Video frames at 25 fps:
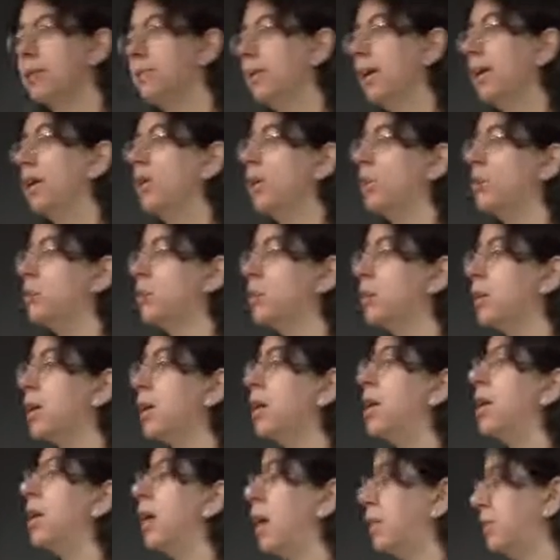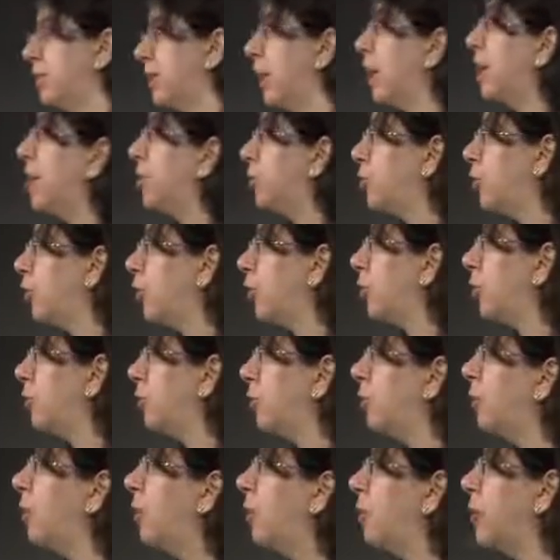make use of second order
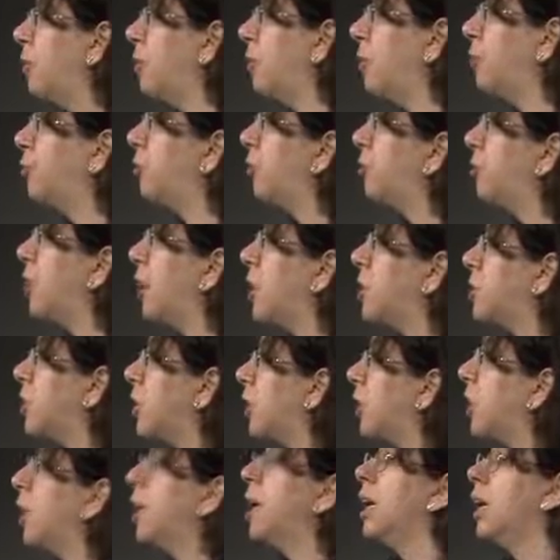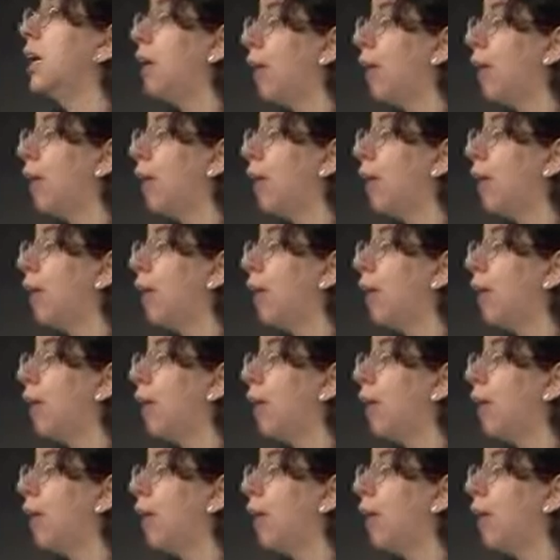derivative information